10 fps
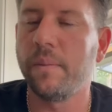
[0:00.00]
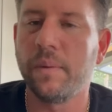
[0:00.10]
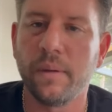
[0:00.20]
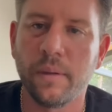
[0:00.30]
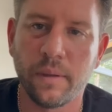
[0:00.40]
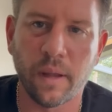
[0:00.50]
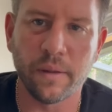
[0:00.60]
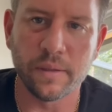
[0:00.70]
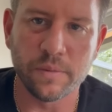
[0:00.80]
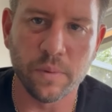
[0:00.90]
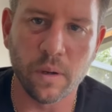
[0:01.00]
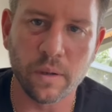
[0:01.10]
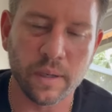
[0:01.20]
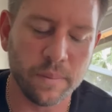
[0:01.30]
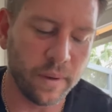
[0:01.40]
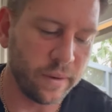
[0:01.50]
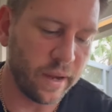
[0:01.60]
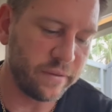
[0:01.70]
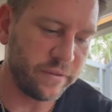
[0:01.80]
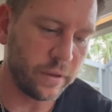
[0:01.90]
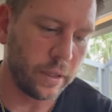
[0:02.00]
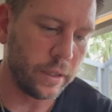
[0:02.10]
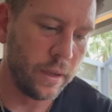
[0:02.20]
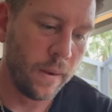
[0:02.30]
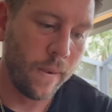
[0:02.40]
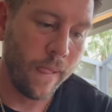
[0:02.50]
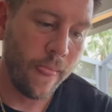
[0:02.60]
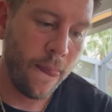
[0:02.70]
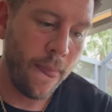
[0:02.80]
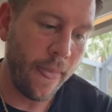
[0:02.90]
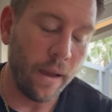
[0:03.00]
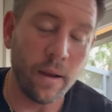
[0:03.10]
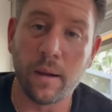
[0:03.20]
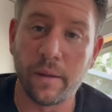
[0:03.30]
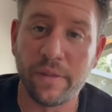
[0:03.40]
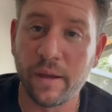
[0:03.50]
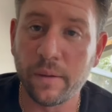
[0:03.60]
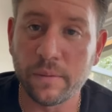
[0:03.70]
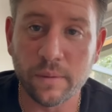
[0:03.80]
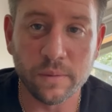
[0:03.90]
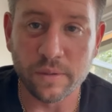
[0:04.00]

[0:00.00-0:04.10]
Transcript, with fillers: but nothing's broken in my right foot. Uh, thing, it was